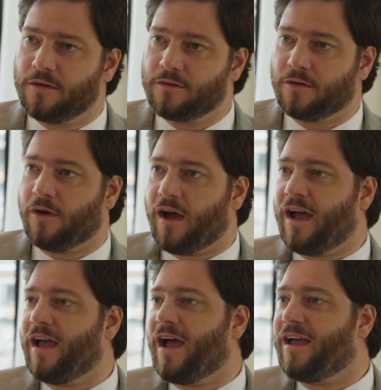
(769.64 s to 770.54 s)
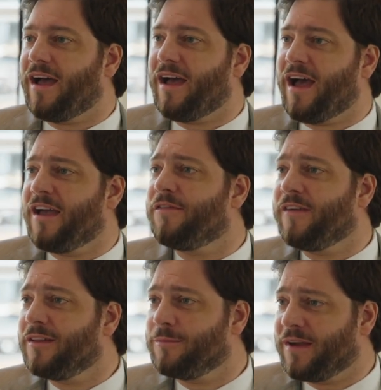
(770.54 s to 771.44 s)
So I
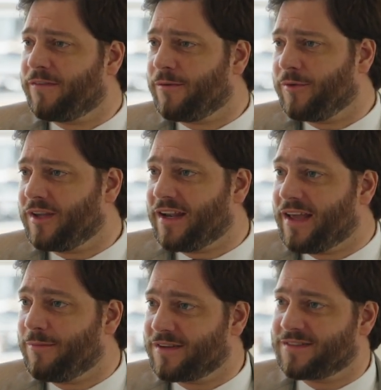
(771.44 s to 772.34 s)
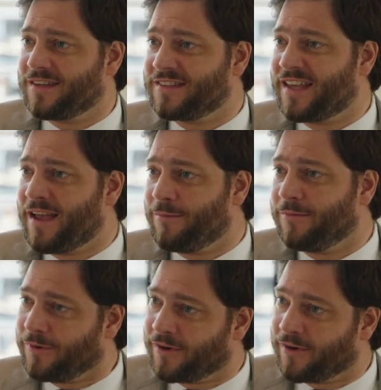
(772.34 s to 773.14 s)
failed my thermodynamics exam,